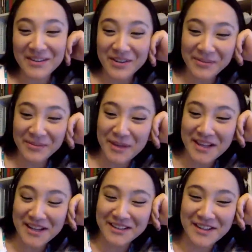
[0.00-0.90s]
I didn't make
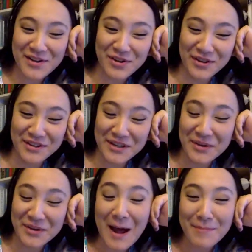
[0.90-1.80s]
that connection until it
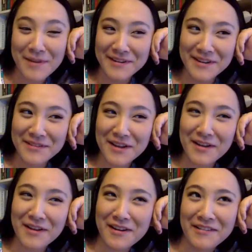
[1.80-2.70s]
happened, and I was like,
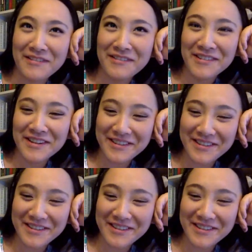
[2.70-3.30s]
oh, that's